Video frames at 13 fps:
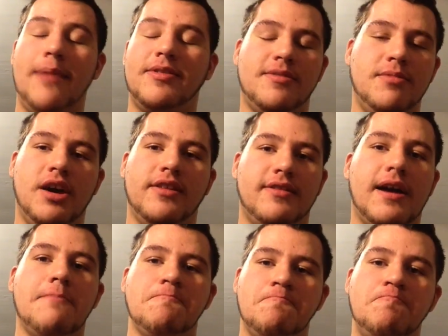Happens to me all the
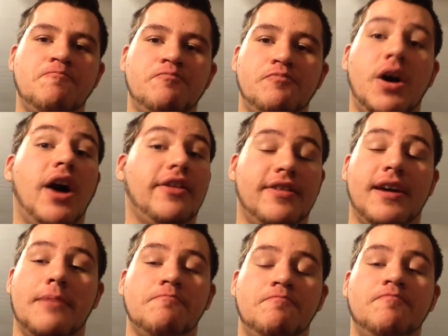time. All the
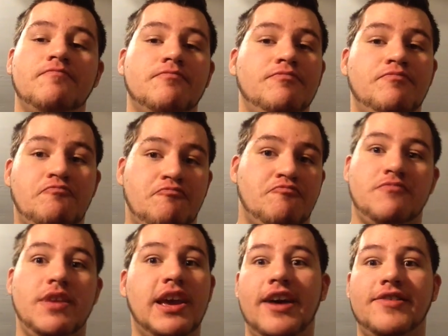time.
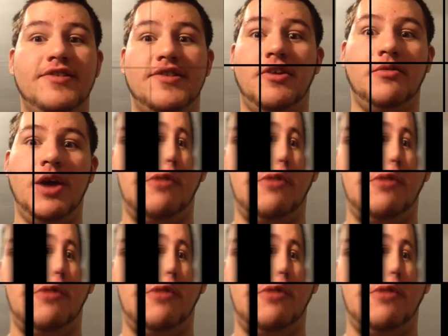You guys just don't